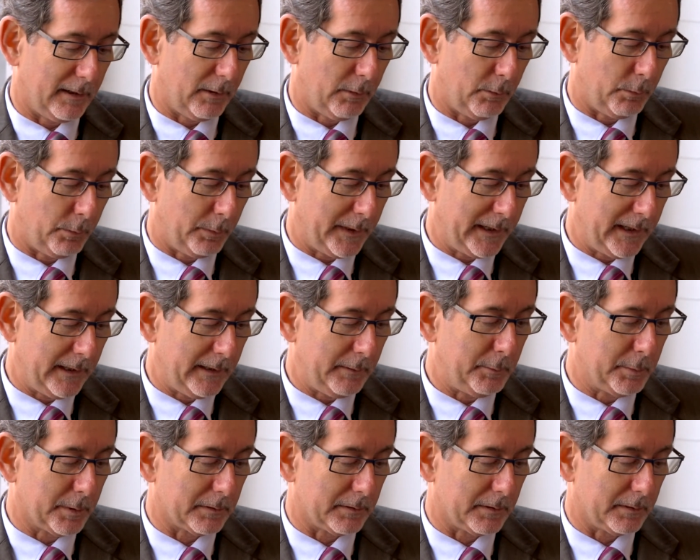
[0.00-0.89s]
we
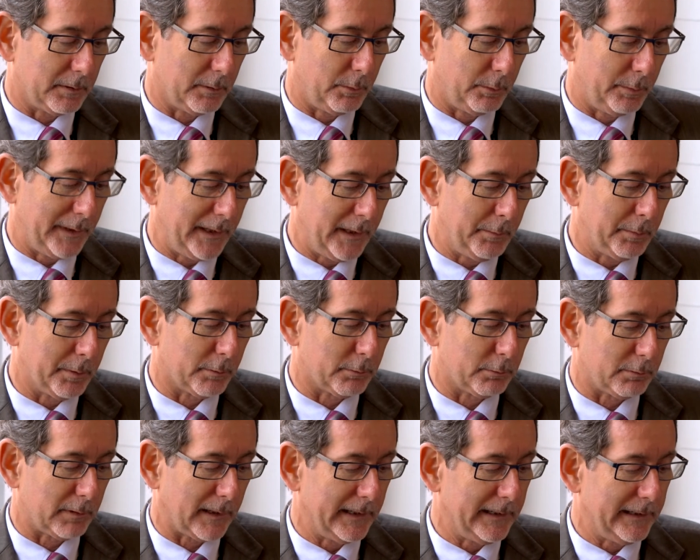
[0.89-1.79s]
were
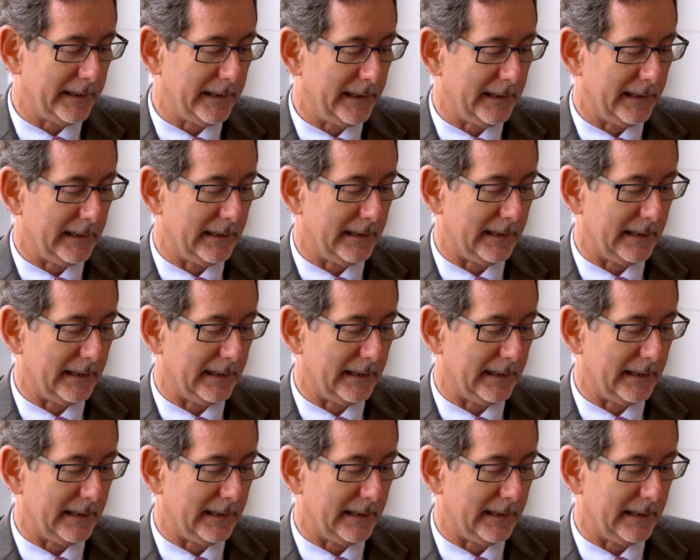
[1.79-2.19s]
writing